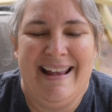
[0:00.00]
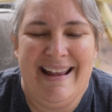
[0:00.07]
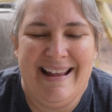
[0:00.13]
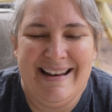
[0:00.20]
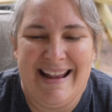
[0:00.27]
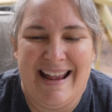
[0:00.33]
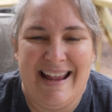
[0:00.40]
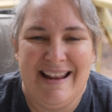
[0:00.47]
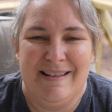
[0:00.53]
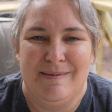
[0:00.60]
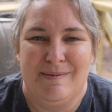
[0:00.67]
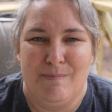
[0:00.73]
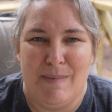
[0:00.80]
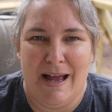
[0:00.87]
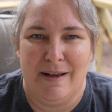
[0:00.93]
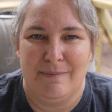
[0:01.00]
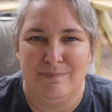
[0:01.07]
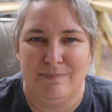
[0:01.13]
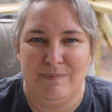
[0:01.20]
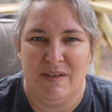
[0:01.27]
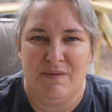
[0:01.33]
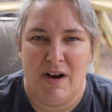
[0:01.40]
and, and my
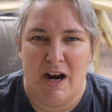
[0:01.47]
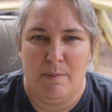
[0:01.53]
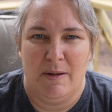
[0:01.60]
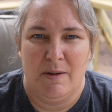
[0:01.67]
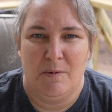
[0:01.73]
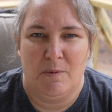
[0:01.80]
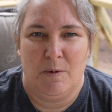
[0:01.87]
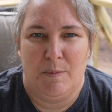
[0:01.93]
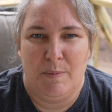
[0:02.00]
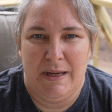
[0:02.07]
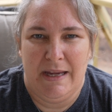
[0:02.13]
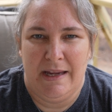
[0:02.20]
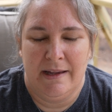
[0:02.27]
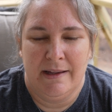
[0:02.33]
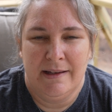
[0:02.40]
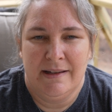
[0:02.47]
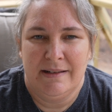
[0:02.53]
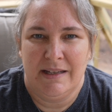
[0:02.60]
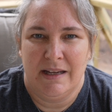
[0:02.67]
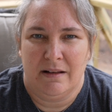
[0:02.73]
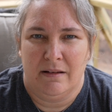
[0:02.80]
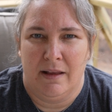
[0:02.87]
environment will be
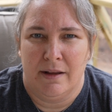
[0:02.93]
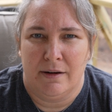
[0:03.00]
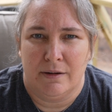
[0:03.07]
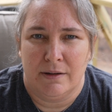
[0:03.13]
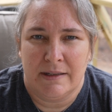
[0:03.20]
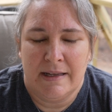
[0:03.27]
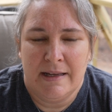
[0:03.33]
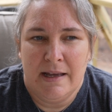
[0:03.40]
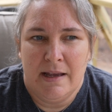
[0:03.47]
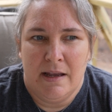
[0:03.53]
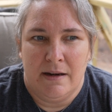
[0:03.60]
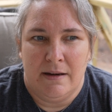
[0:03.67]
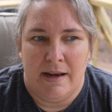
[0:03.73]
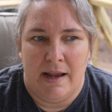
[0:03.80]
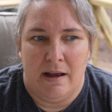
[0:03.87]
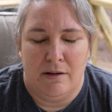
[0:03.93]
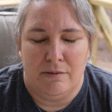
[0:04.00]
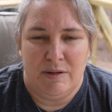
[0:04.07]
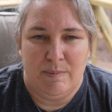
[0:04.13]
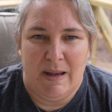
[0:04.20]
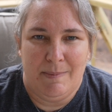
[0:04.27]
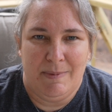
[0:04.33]
decluttered. Now,
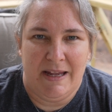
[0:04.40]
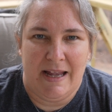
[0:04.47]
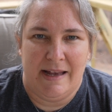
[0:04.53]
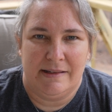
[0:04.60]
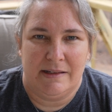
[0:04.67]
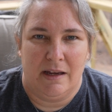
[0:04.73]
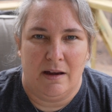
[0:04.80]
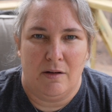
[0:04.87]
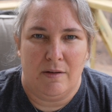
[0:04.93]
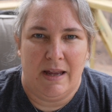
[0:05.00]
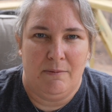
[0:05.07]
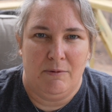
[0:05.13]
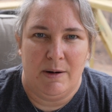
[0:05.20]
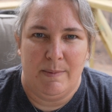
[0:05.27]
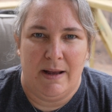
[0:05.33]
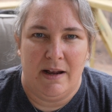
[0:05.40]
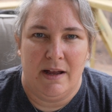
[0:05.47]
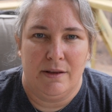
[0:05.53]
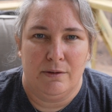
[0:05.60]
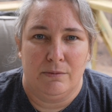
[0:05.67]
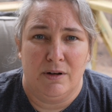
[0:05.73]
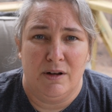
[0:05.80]
you may be asking, okay, what about
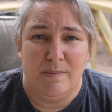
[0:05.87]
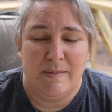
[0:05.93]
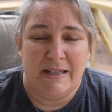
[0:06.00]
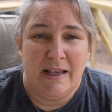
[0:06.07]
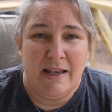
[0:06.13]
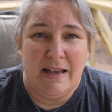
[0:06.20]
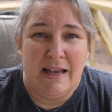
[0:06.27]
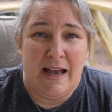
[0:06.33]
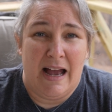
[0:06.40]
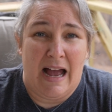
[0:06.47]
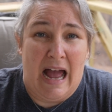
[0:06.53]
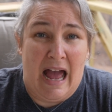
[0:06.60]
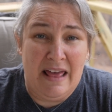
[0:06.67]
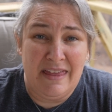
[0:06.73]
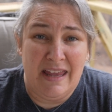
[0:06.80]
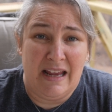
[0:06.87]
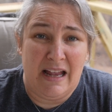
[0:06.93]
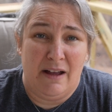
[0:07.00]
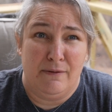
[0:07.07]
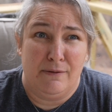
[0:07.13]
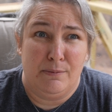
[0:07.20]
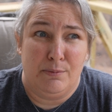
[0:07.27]
other rooms? I think
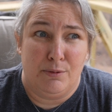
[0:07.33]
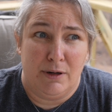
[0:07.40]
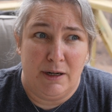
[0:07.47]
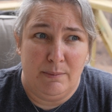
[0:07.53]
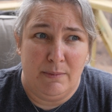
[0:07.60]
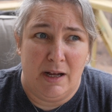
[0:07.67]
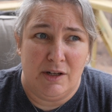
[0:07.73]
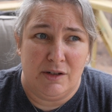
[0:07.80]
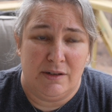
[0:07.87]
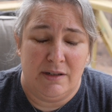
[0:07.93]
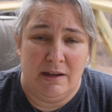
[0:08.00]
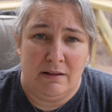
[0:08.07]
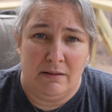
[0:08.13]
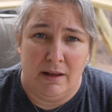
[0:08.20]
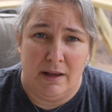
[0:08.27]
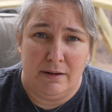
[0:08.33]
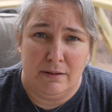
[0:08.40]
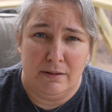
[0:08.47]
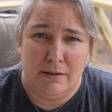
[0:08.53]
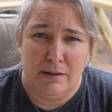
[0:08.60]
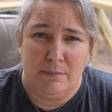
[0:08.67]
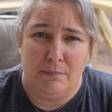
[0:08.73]
I've pretty much
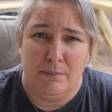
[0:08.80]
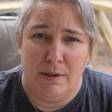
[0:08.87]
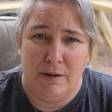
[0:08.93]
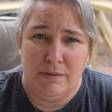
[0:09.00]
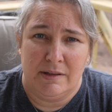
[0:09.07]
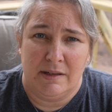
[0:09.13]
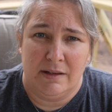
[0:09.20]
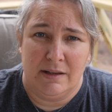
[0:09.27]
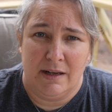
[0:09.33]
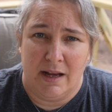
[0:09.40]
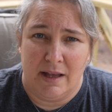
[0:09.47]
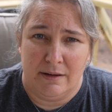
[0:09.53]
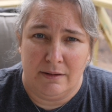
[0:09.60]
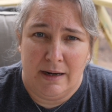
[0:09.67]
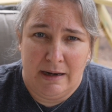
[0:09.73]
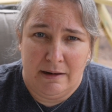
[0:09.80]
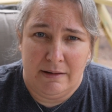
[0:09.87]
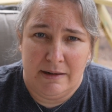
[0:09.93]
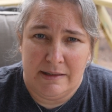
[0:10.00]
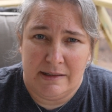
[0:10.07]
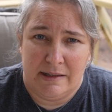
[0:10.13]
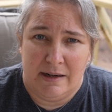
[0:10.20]
decluttered most of the other
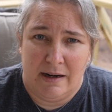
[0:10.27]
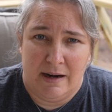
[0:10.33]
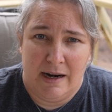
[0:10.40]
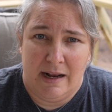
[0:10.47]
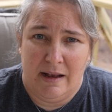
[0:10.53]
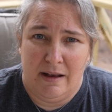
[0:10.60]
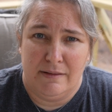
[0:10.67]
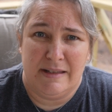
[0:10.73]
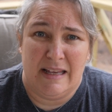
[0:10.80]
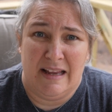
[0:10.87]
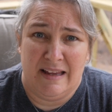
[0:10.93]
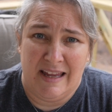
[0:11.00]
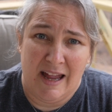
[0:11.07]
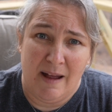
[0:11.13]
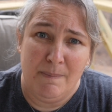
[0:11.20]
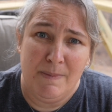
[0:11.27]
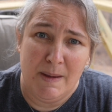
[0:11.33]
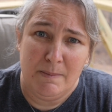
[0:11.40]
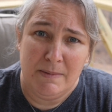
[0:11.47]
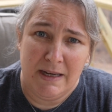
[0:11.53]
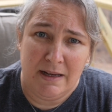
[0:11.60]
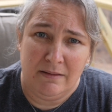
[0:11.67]
areas in our house and kept
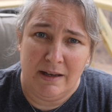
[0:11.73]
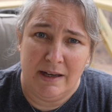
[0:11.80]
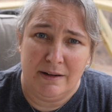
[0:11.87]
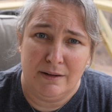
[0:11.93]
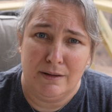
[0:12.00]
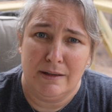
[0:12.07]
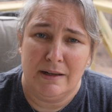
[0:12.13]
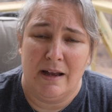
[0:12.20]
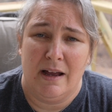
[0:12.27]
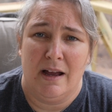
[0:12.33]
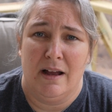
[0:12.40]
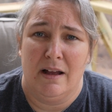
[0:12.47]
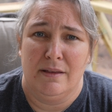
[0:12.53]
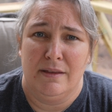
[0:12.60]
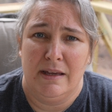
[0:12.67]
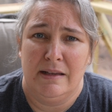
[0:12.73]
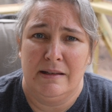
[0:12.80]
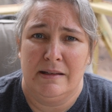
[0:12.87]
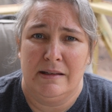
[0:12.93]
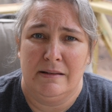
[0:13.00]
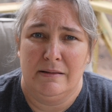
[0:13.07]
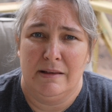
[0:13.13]
them decluttered. Uh,
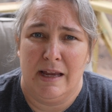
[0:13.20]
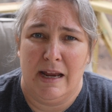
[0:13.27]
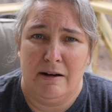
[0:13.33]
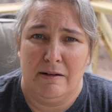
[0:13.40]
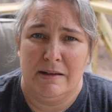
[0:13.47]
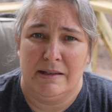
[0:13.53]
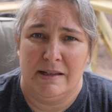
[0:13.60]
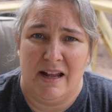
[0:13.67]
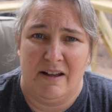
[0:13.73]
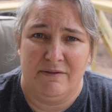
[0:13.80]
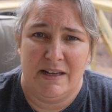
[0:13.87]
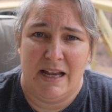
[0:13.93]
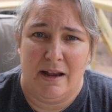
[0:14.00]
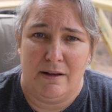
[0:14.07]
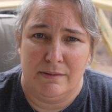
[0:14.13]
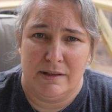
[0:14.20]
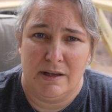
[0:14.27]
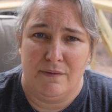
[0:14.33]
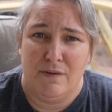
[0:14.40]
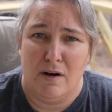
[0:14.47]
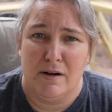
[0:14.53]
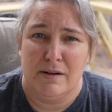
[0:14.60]
these the areas that I've tackled
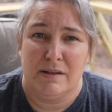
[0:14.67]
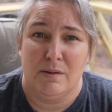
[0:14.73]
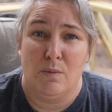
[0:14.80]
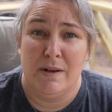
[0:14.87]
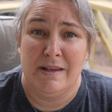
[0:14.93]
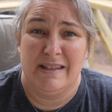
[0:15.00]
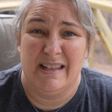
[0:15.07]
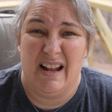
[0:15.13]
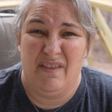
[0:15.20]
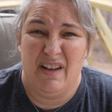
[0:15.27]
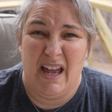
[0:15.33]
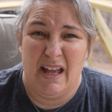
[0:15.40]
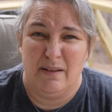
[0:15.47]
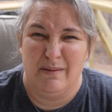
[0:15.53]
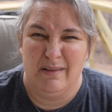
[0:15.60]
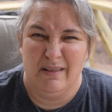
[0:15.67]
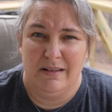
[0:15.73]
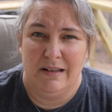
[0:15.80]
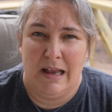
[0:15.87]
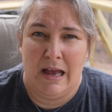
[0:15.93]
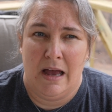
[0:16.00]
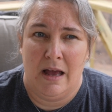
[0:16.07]
so far is the ones that I've had
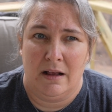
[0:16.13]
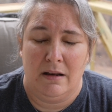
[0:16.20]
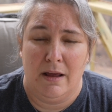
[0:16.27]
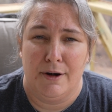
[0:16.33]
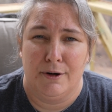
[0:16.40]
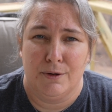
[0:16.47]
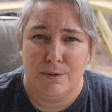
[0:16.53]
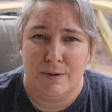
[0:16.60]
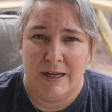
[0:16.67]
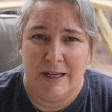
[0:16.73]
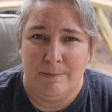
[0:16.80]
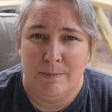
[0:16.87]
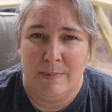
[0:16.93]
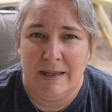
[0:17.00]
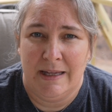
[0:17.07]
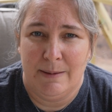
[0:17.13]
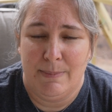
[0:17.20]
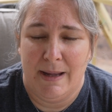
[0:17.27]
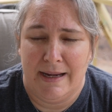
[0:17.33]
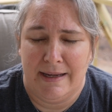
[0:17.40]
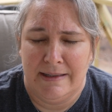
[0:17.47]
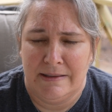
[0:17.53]
uh, clutter creep get
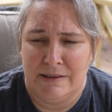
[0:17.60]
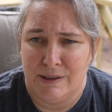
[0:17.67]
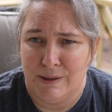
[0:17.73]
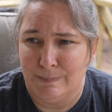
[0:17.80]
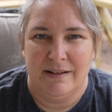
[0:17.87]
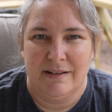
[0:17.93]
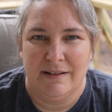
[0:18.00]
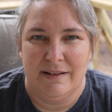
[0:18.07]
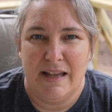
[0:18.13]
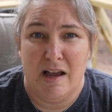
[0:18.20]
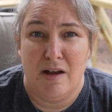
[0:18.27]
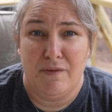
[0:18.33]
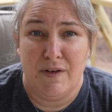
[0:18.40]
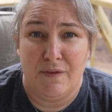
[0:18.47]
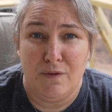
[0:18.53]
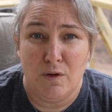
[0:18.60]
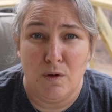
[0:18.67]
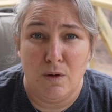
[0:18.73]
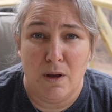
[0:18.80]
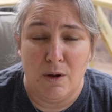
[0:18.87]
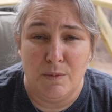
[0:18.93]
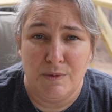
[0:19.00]
back into. Now, if a
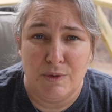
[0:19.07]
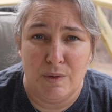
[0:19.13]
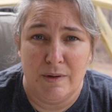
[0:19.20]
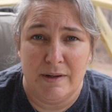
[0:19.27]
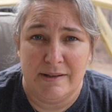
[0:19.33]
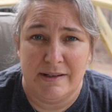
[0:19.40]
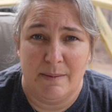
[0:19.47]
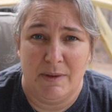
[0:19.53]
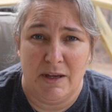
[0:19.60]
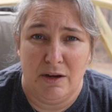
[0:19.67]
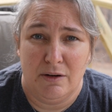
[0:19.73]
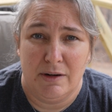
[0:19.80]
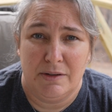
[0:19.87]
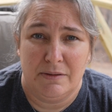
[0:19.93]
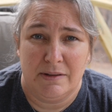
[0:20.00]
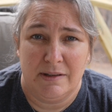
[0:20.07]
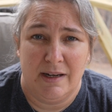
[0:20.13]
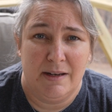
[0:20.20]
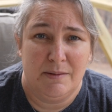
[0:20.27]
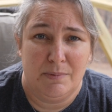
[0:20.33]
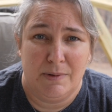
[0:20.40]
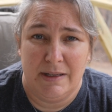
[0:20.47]
full home tour is something you're
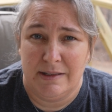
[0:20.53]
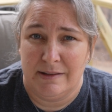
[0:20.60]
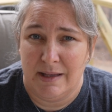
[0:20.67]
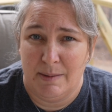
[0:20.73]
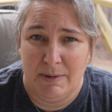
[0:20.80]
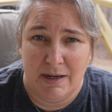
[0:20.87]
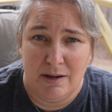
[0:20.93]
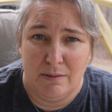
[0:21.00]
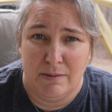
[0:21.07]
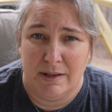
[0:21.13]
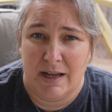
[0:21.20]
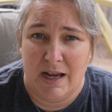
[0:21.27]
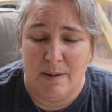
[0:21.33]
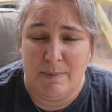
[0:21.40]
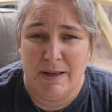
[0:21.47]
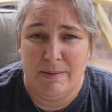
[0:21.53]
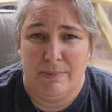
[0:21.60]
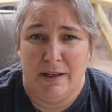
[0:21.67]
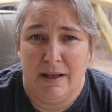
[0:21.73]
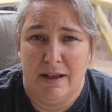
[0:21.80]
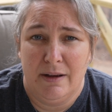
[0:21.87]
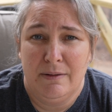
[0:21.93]
interested in, please let me know in the comment
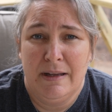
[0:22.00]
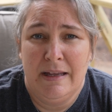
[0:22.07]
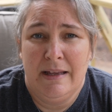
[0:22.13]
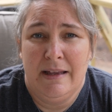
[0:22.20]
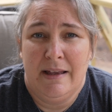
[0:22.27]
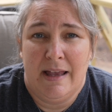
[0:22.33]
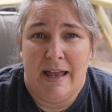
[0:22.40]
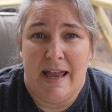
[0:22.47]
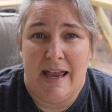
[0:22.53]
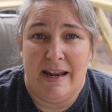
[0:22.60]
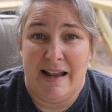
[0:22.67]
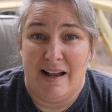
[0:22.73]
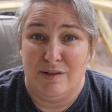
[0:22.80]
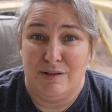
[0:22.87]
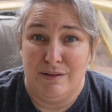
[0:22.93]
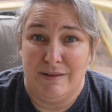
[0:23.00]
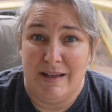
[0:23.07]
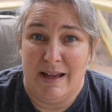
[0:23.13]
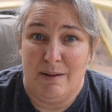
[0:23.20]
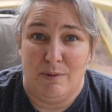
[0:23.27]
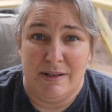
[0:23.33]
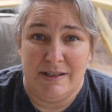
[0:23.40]
below, and I'll do
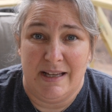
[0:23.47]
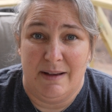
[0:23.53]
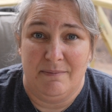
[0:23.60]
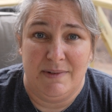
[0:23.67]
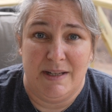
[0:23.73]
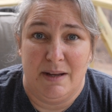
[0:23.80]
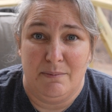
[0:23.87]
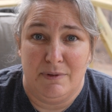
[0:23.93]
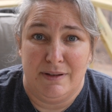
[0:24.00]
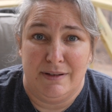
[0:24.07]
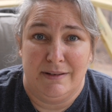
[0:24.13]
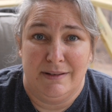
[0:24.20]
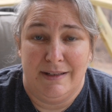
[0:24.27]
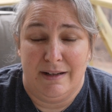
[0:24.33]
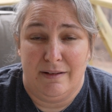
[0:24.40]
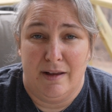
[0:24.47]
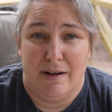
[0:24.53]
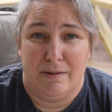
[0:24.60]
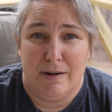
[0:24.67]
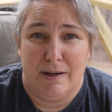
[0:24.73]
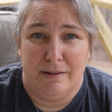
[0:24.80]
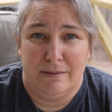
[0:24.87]
that once I'm done with
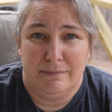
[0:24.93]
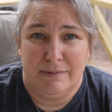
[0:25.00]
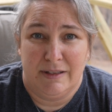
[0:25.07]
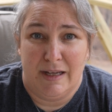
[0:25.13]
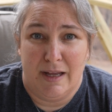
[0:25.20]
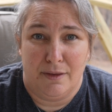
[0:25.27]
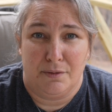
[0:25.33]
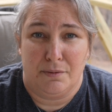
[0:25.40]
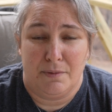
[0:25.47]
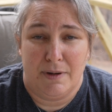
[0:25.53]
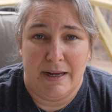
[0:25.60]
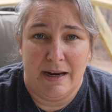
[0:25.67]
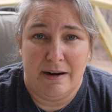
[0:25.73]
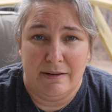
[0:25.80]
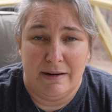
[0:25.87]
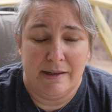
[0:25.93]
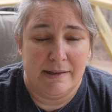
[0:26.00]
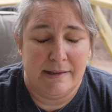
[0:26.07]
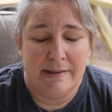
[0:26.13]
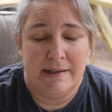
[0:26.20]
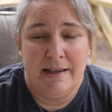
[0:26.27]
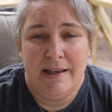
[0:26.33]
decluttering the other three
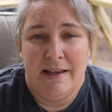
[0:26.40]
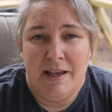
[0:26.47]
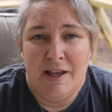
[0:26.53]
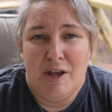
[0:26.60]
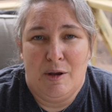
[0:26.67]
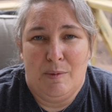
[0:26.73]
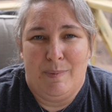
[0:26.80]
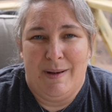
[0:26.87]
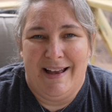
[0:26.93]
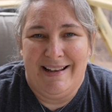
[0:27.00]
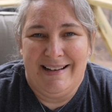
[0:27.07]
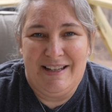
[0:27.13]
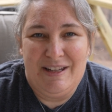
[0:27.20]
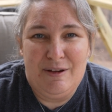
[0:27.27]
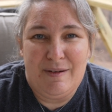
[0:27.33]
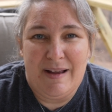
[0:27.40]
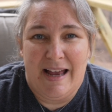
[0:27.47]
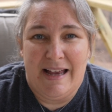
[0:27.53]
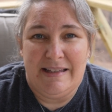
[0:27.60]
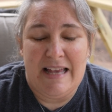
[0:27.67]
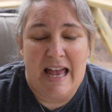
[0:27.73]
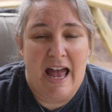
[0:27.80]
areas. But you
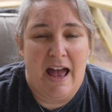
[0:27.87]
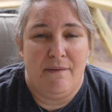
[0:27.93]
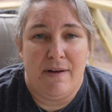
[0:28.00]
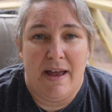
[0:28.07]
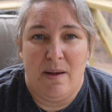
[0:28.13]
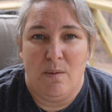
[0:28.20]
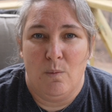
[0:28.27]
guys have a